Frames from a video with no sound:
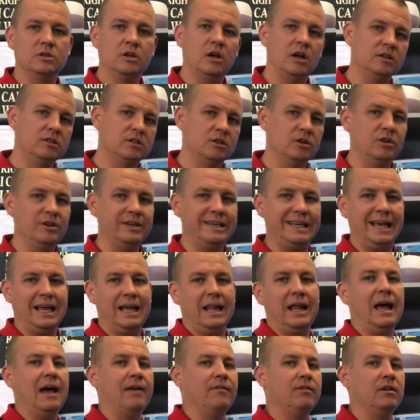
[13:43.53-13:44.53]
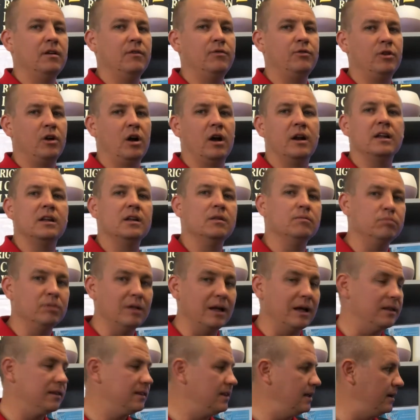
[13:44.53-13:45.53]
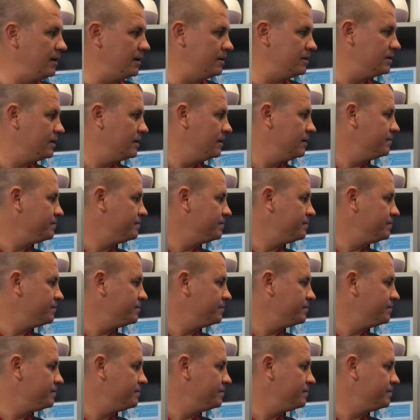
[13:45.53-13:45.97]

Also, you can't have it if you're on any blood thinners.